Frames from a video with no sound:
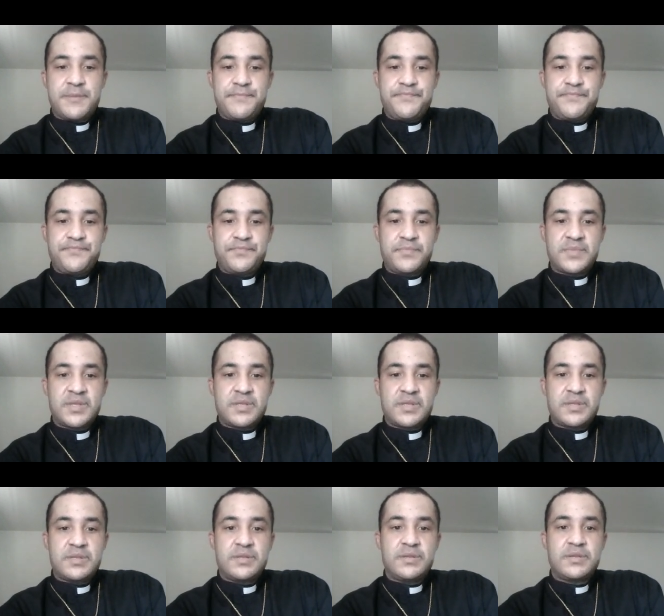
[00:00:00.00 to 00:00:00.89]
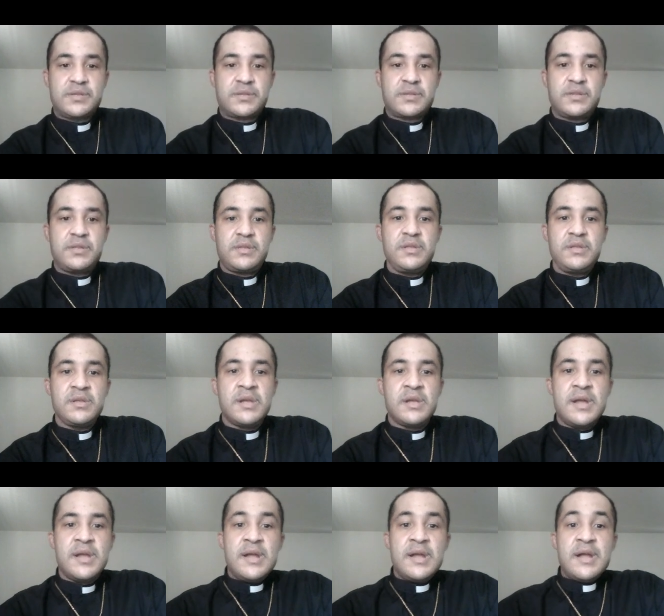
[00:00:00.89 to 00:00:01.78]

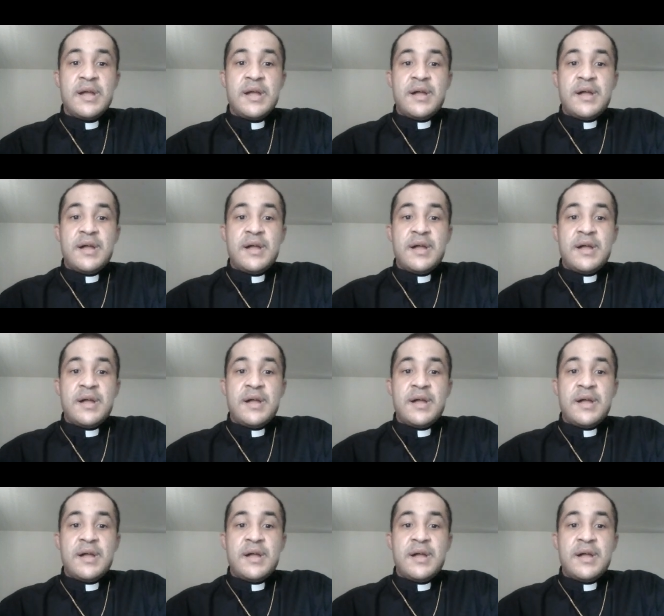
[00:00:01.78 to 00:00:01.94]
Nobody speaks.